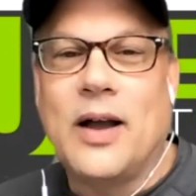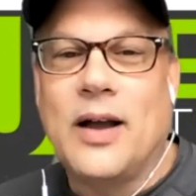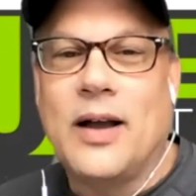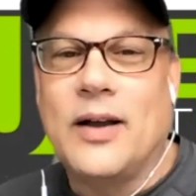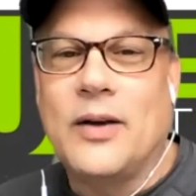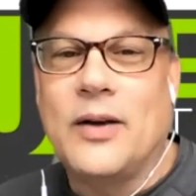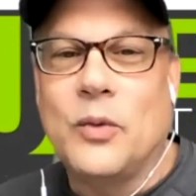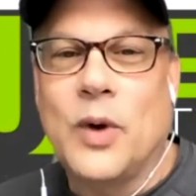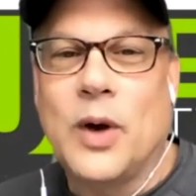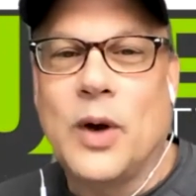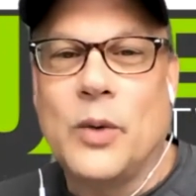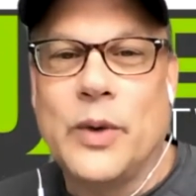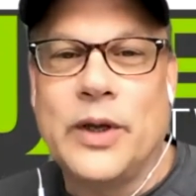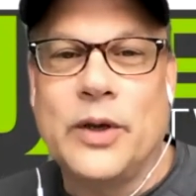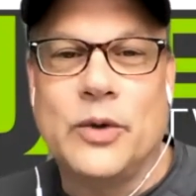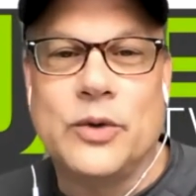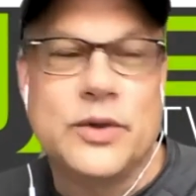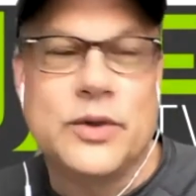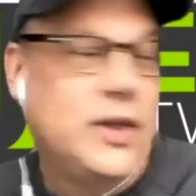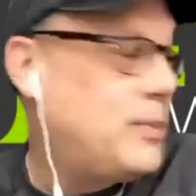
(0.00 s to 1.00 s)
what we
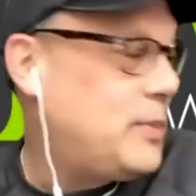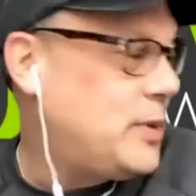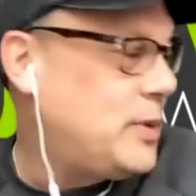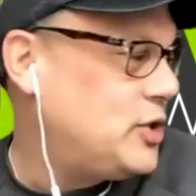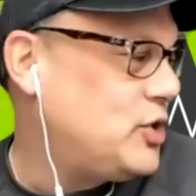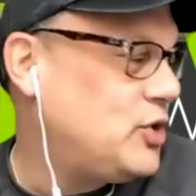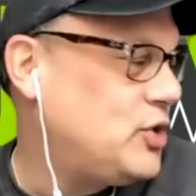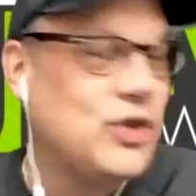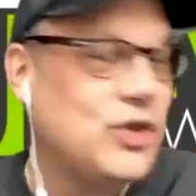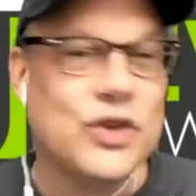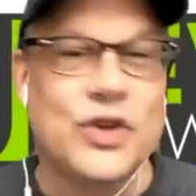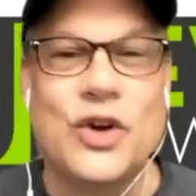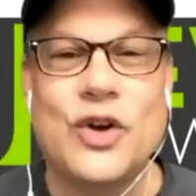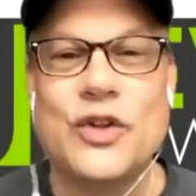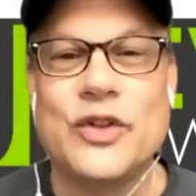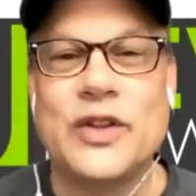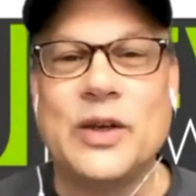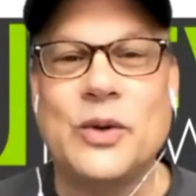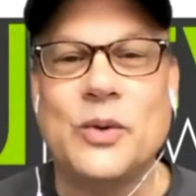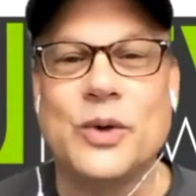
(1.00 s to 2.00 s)
old hippies used to call
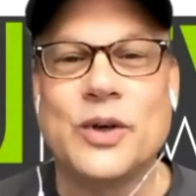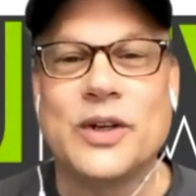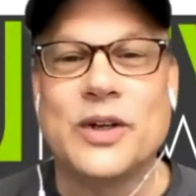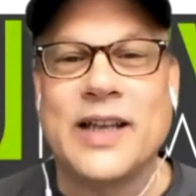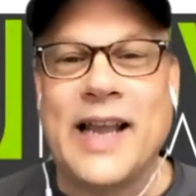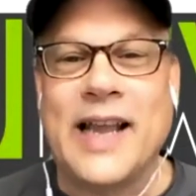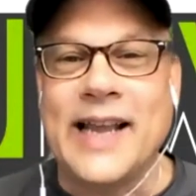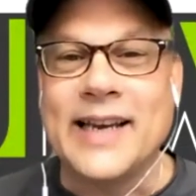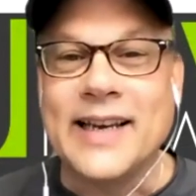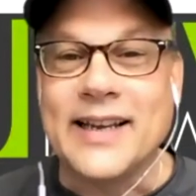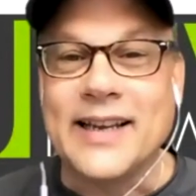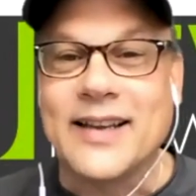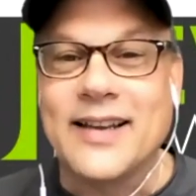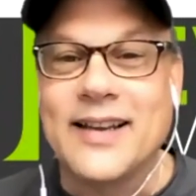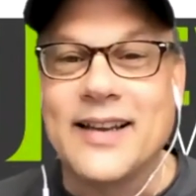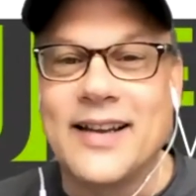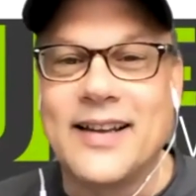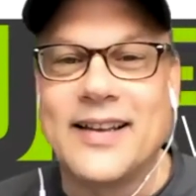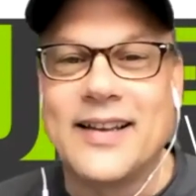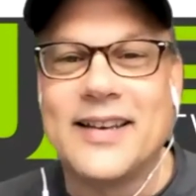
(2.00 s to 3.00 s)
the organic
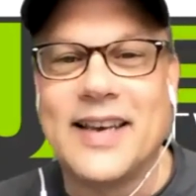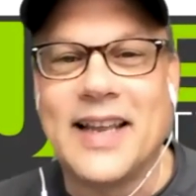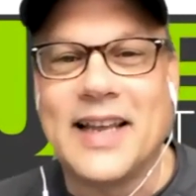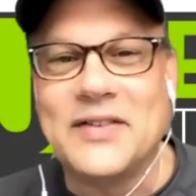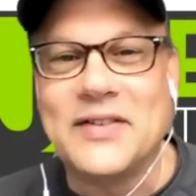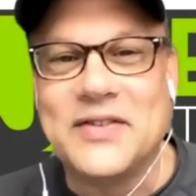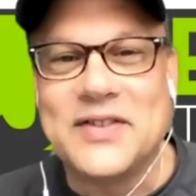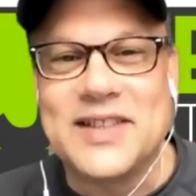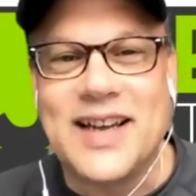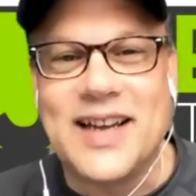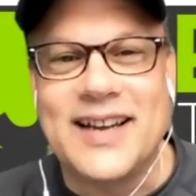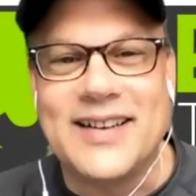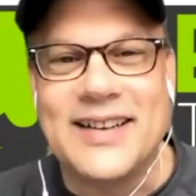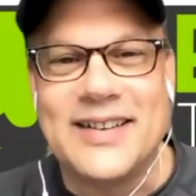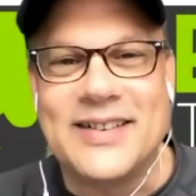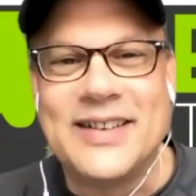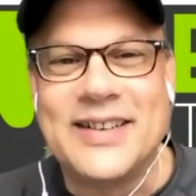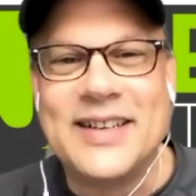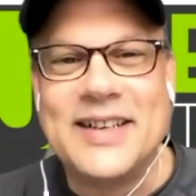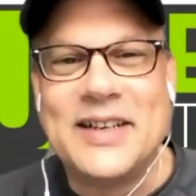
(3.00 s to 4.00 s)

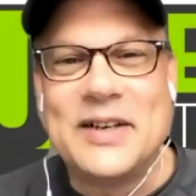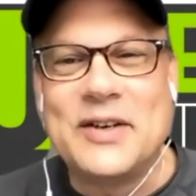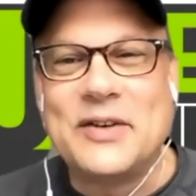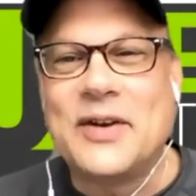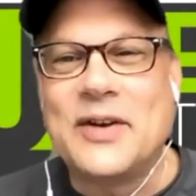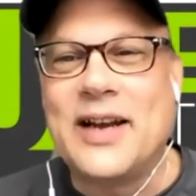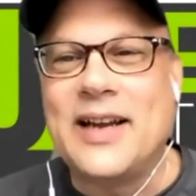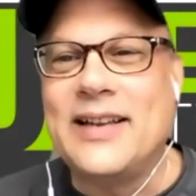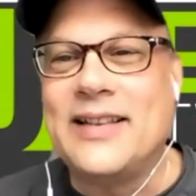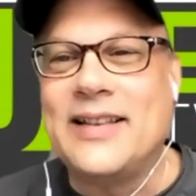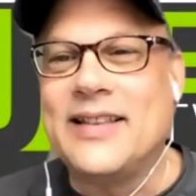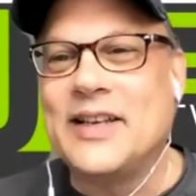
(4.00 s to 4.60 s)
lifestyle, right?